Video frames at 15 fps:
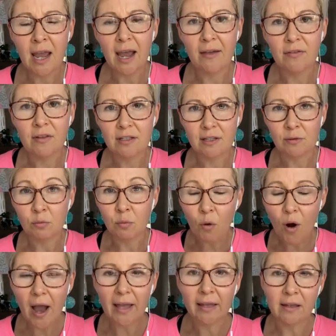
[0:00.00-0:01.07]
And this is
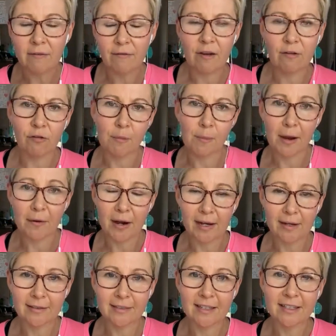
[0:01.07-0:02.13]
why living from our
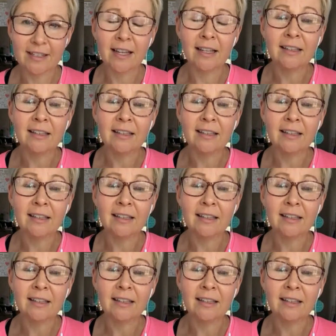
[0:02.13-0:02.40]
heart center,